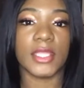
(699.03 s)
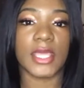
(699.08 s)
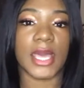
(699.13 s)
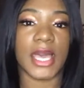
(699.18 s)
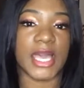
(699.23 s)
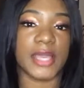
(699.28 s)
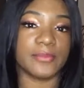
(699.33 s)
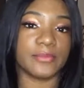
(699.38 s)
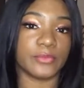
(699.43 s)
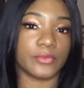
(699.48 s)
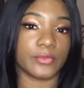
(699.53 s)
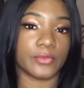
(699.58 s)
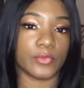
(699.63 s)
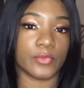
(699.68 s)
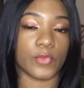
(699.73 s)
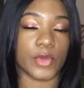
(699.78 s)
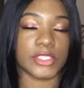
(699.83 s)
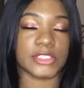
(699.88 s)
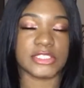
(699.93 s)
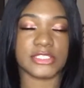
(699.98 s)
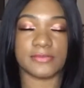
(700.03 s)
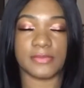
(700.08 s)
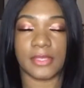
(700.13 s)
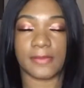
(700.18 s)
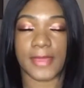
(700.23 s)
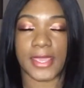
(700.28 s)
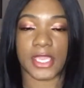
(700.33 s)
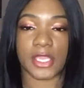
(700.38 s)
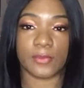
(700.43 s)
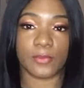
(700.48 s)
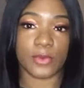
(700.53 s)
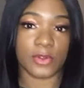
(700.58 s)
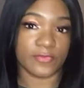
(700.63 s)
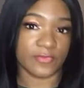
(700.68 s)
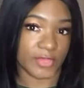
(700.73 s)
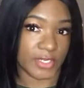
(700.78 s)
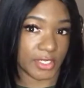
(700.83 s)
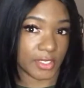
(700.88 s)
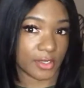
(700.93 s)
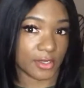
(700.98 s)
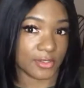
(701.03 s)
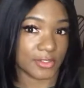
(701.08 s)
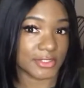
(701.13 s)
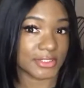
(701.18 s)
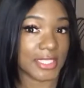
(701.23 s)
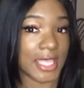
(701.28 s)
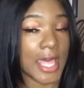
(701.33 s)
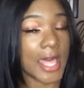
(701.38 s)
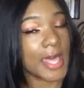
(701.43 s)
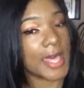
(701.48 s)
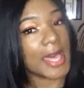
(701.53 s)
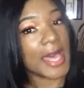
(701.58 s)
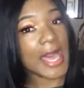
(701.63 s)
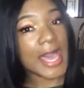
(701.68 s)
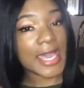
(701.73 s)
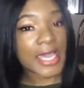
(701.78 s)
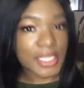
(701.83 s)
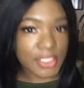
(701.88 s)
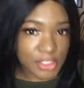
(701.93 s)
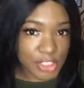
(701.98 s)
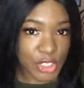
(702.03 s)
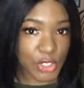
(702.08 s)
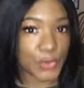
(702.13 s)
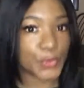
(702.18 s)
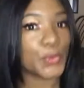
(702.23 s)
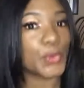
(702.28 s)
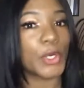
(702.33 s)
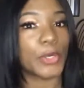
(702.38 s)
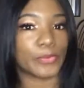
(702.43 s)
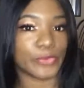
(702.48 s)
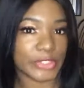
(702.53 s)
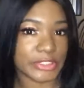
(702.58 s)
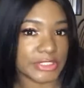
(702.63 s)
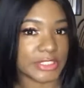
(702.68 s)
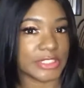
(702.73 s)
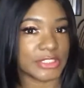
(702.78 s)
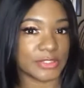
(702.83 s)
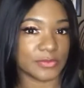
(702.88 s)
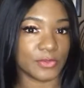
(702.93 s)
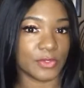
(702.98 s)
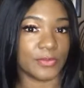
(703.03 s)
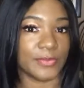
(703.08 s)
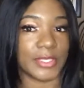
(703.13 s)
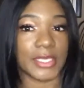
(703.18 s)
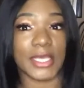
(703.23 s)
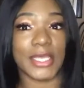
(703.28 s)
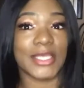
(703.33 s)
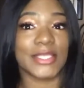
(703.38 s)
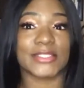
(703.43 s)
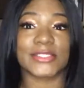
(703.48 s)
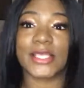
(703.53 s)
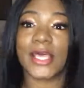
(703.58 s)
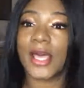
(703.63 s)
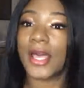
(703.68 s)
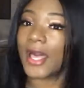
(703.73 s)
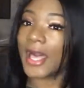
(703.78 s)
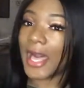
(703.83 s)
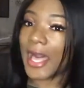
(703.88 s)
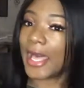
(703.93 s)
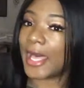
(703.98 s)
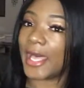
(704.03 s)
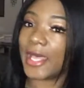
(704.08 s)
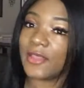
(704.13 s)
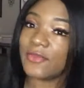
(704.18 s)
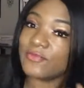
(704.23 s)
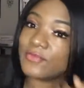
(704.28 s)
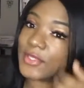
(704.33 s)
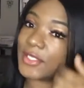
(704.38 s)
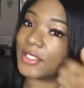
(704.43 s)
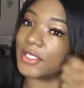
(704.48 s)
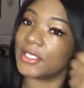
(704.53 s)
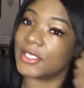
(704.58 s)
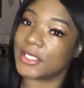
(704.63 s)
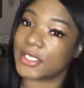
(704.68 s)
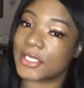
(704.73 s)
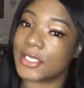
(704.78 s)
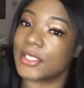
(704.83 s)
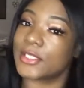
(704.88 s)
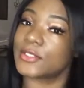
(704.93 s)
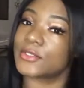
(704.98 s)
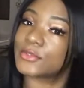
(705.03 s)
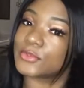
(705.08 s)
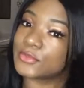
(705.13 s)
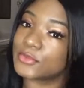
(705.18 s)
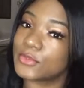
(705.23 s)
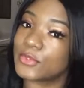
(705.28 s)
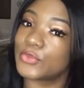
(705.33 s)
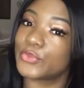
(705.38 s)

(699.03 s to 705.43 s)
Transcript: I want to be making more videos, I can look more presentable, because I've been looking,